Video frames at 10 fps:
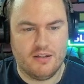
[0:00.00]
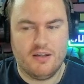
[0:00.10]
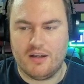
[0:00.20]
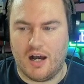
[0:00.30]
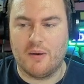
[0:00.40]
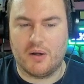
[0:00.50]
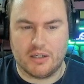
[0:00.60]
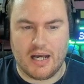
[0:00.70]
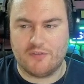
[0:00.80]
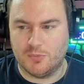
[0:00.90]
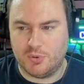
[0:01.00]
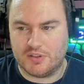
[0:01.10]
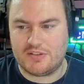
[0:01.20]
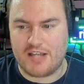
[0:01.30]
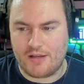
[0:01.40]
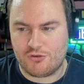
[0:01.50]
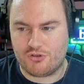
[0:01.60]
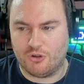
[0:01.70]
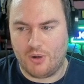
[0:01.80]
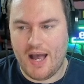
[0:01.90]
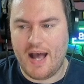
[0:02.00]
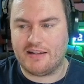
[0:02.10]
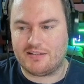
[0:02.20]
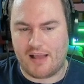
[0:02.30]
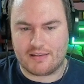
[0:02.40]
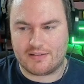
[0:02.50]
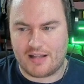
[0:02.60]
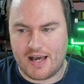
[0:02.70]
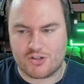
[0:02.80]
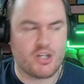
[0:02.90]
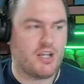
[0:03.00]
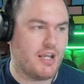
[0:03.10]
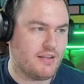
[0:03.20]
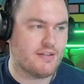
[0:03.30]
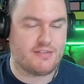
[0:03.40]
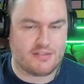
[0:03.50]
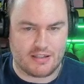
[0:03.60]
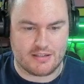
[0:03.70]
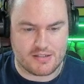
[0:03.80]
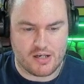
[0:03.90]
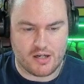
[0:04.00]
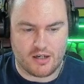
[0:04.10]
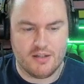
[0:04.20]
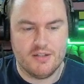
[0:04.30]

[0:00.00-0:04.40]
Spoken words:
I'm going to have to put Sandshrew and Sandslash in the C tier.